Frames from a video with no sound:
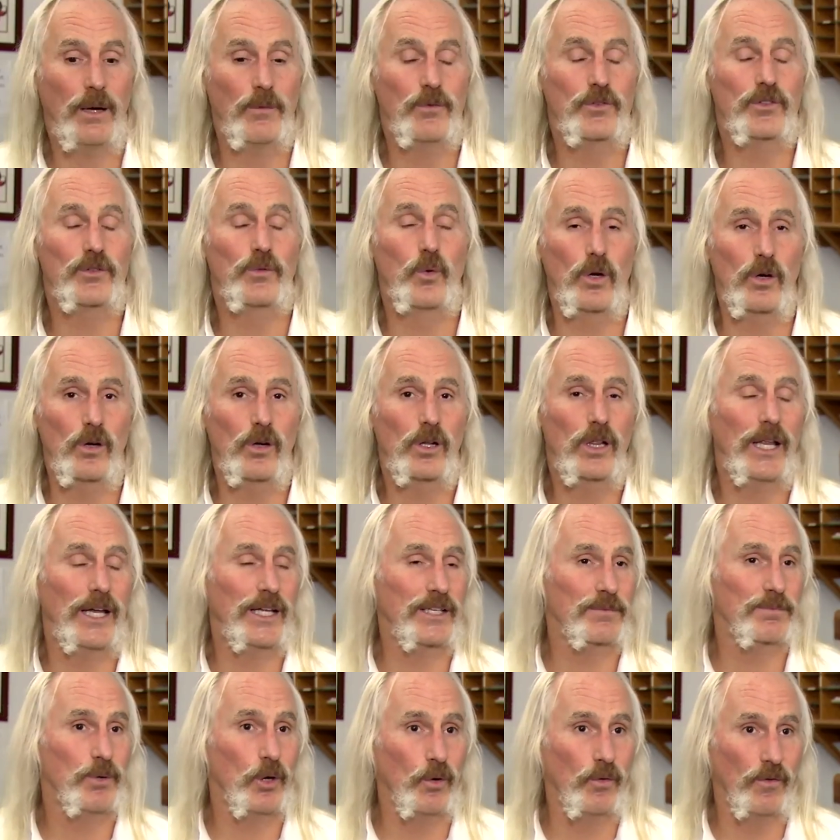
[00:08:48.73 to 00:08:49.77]
was a
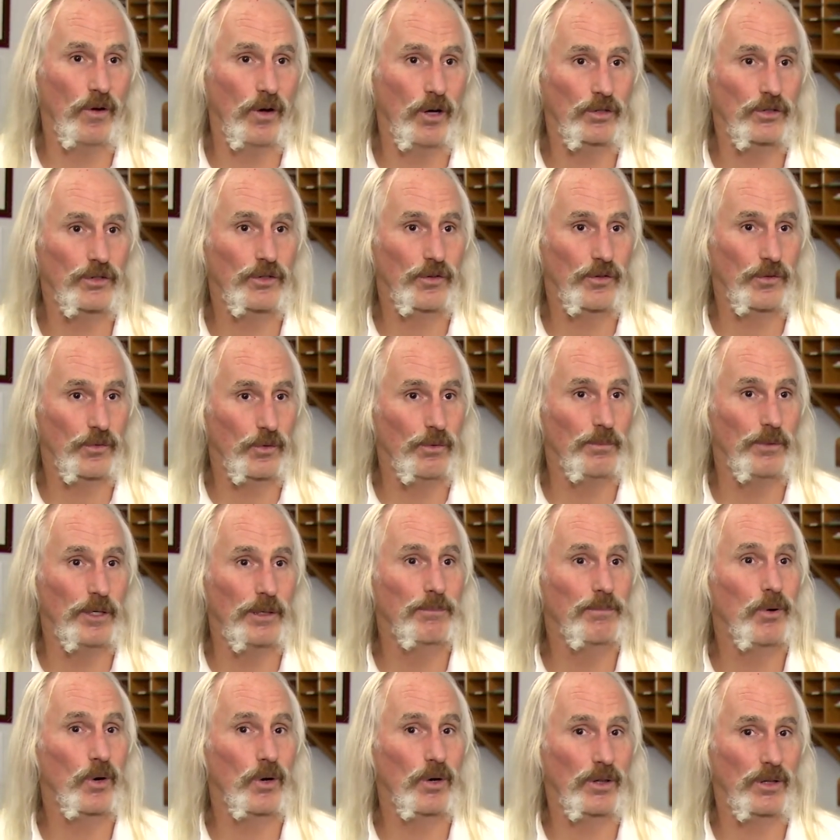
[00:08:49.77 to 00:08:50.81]
world-class pole vaulter through a
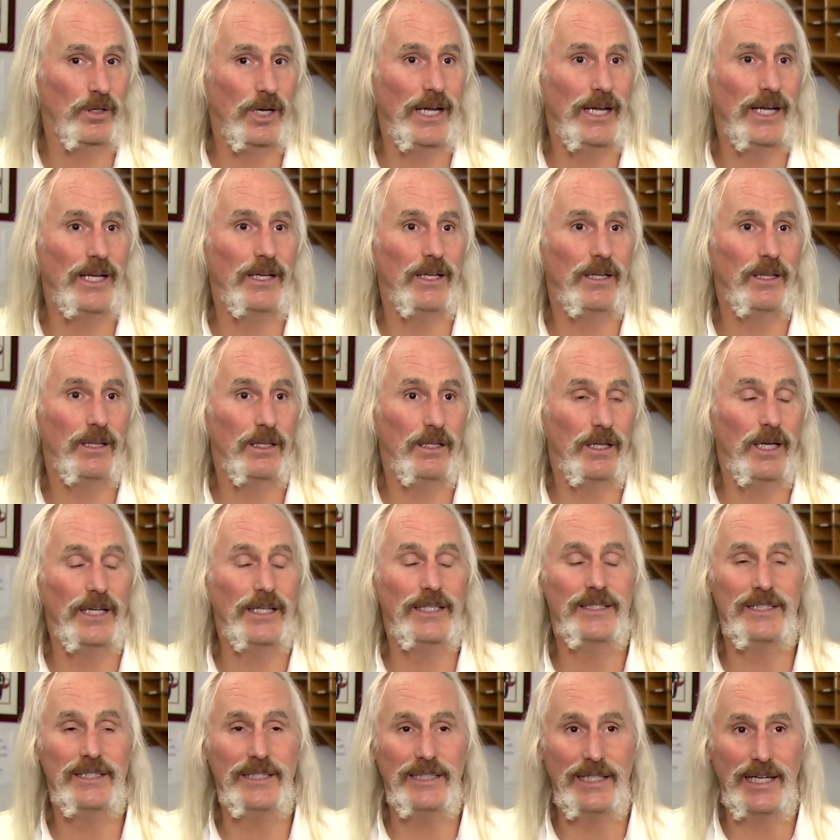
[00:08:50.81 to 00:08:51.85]
big part of the
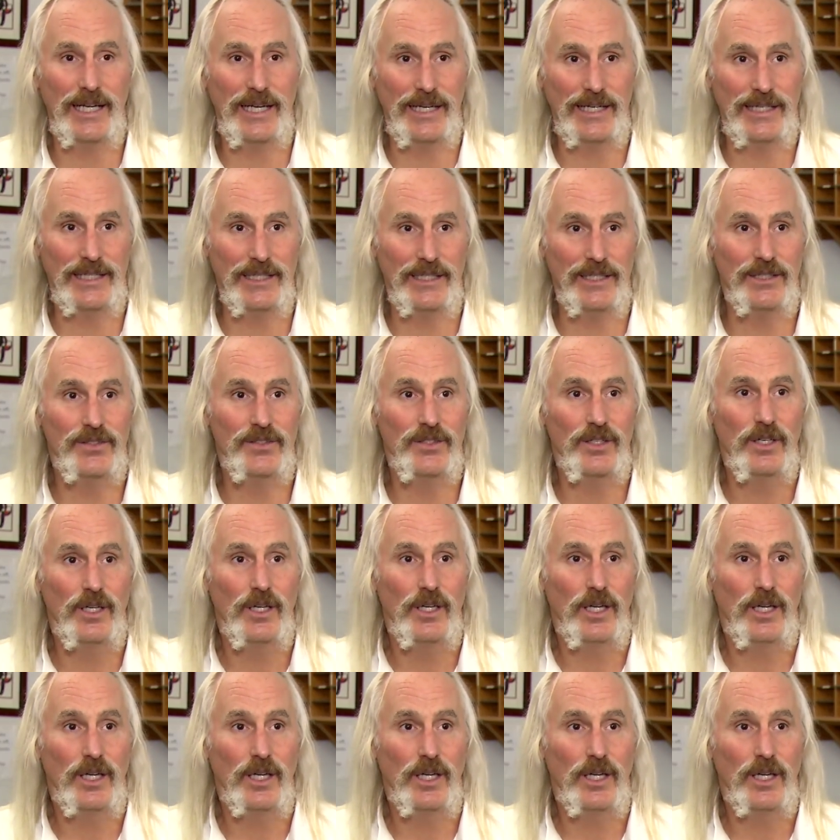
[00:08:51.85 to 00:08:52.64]
1980s,